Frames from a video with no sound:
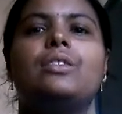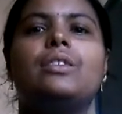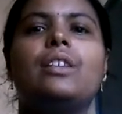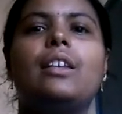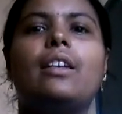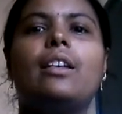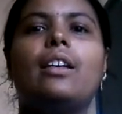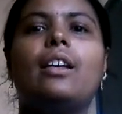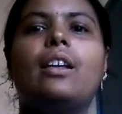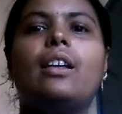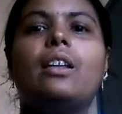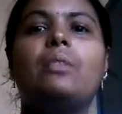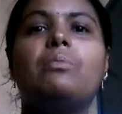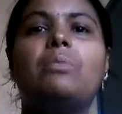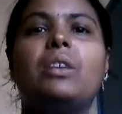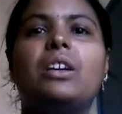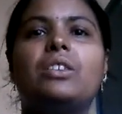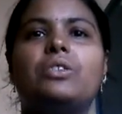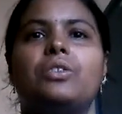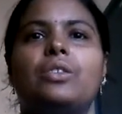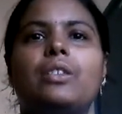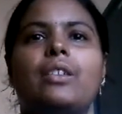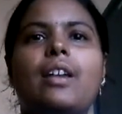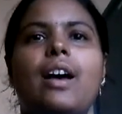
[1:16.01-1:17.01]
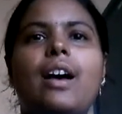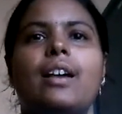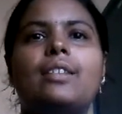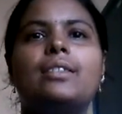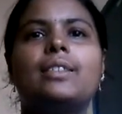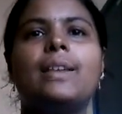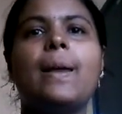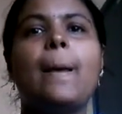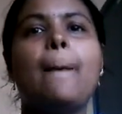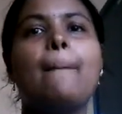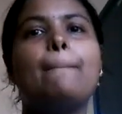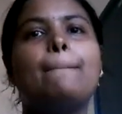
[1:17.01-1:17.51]
generally measured
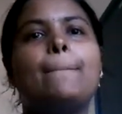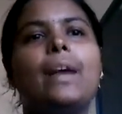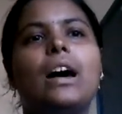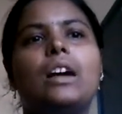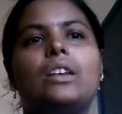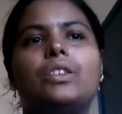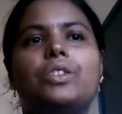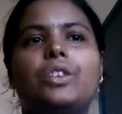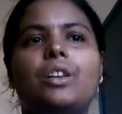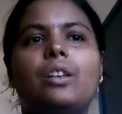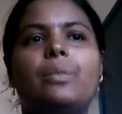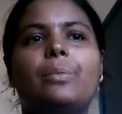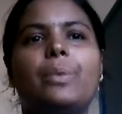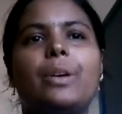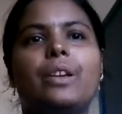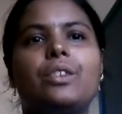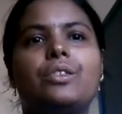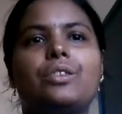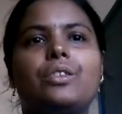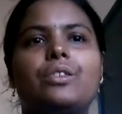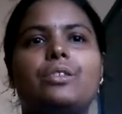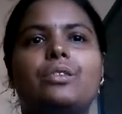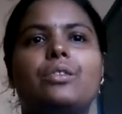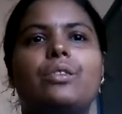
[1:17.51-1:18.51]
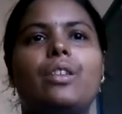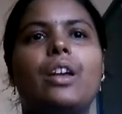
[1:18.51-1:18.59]
as a partial pressures,